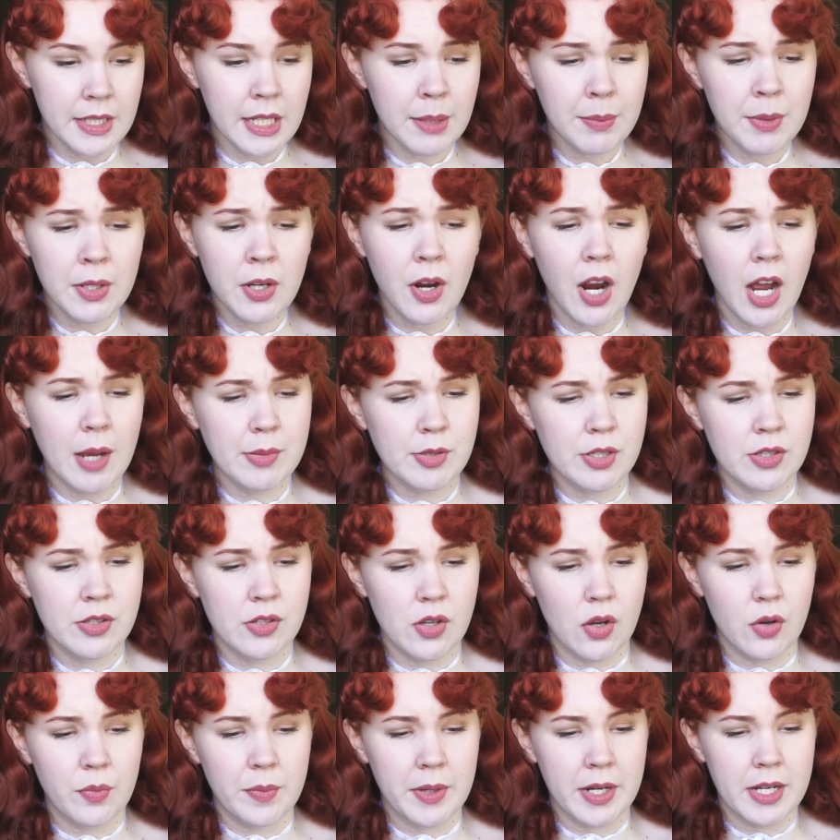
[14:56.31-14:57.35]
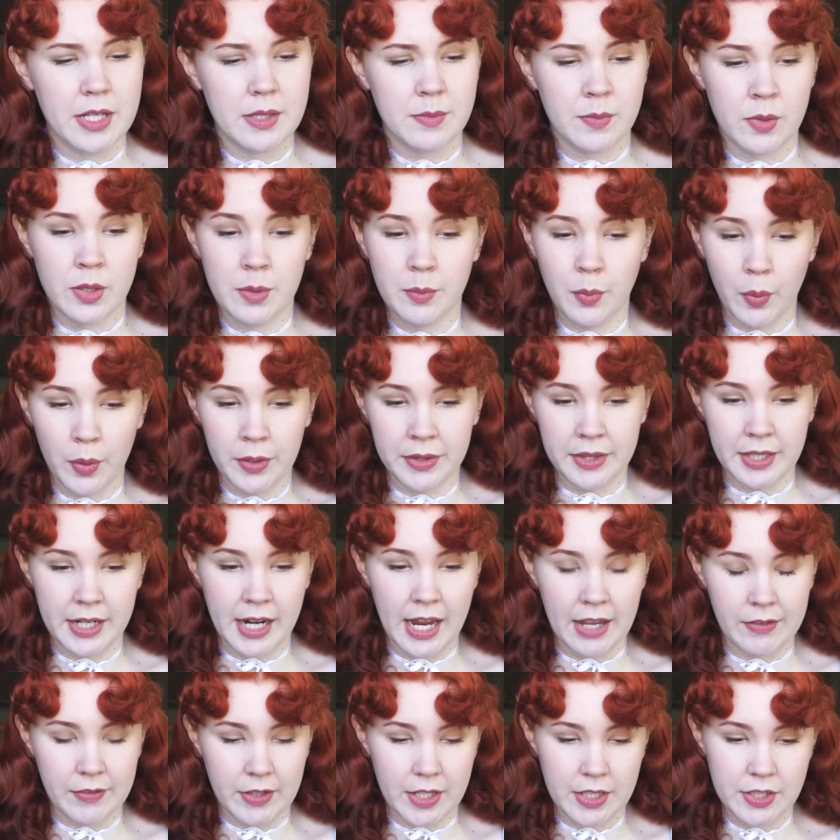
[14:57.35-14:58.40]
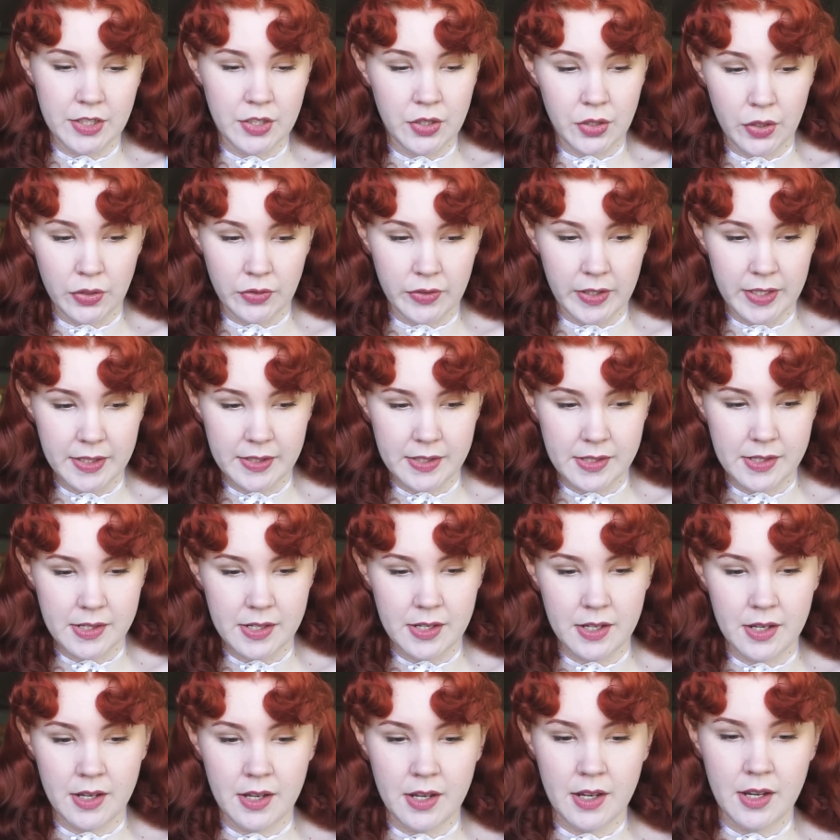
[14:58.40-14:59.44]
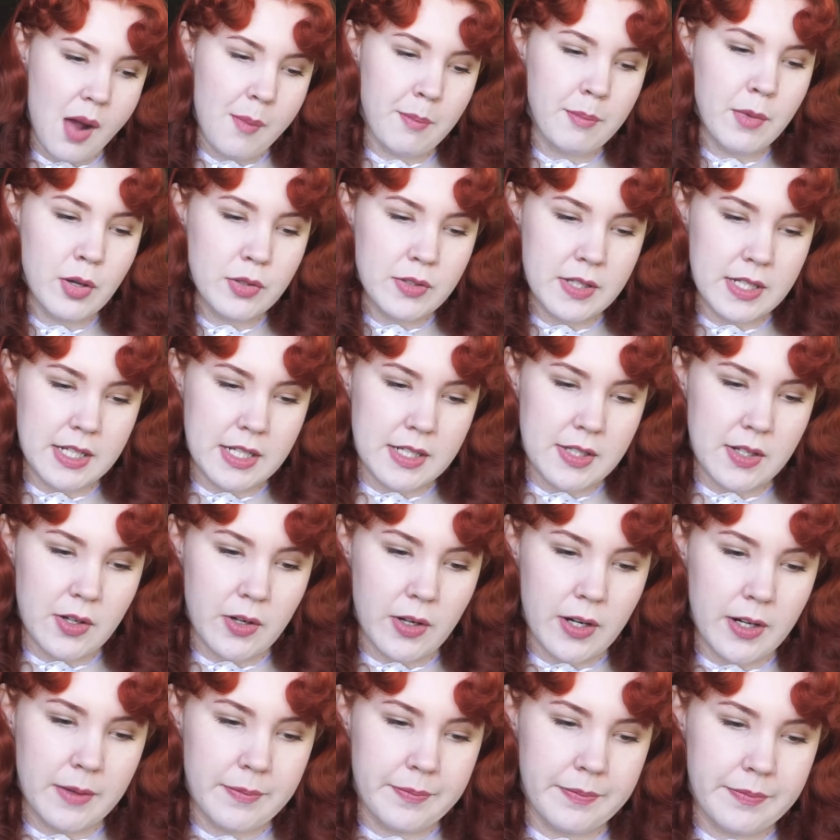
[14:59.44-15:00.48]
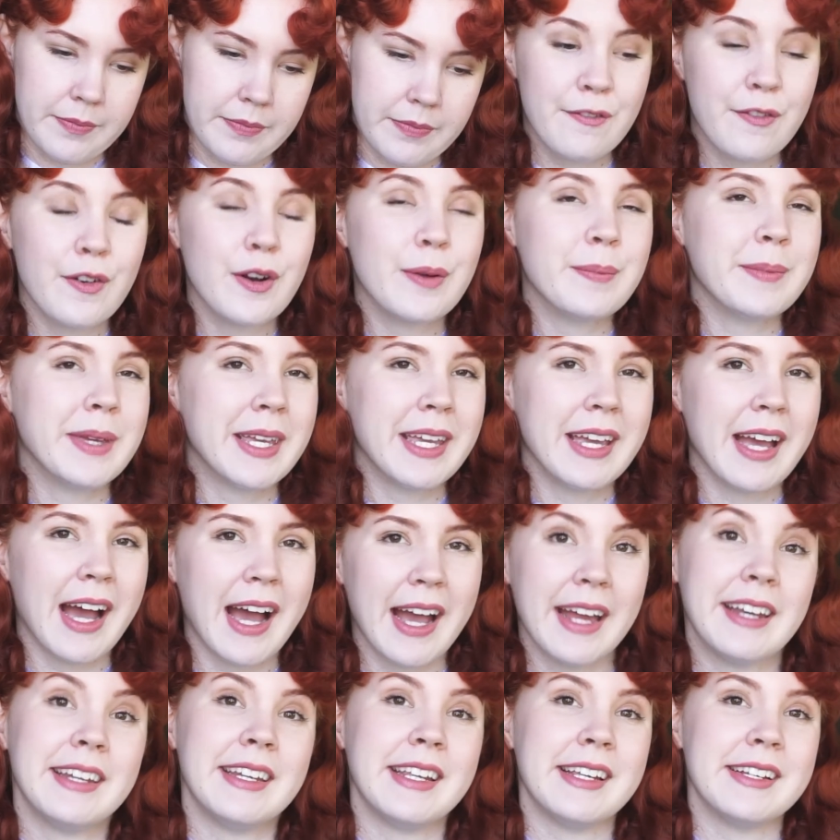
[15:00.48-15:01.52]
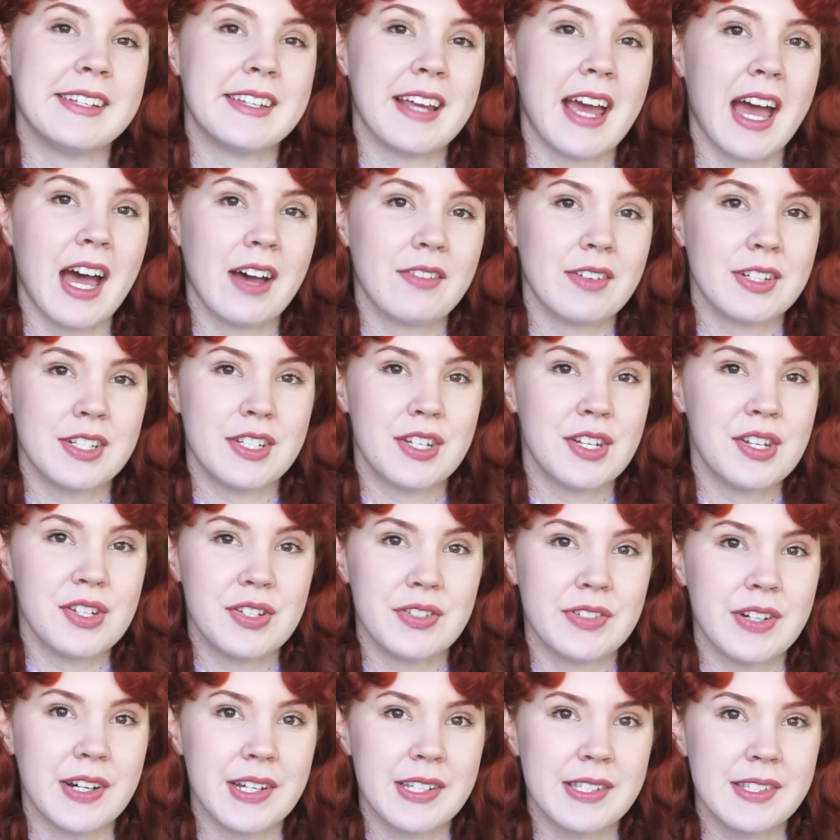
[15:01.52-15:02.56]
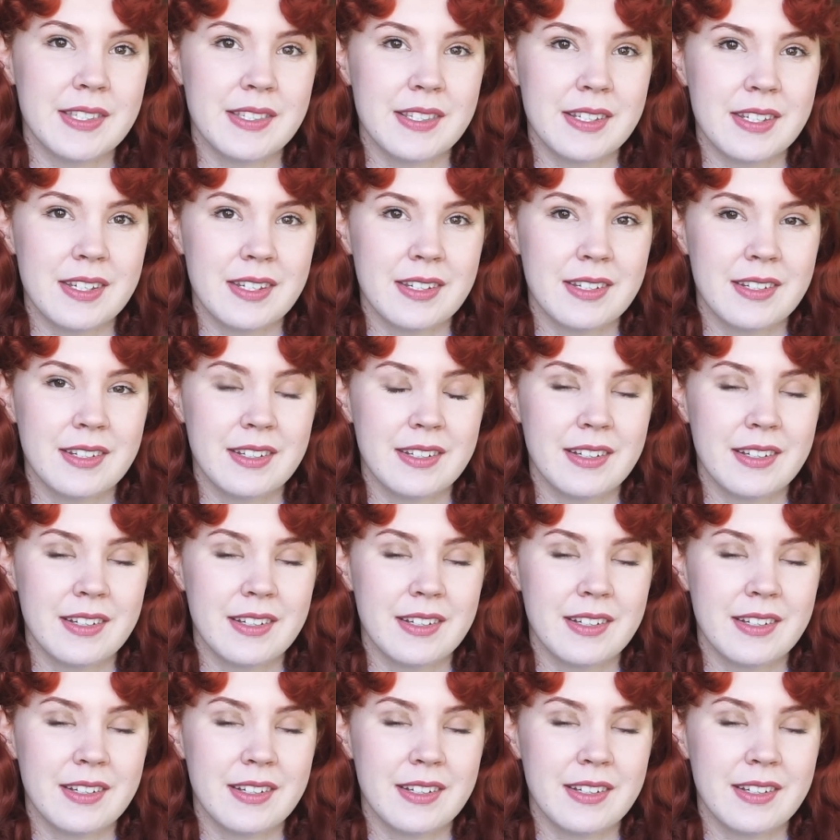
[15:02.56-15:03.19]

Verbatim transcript: Keeping your options open is more important than having a to do list. Mostly disagree. For me, I need to have a to do list.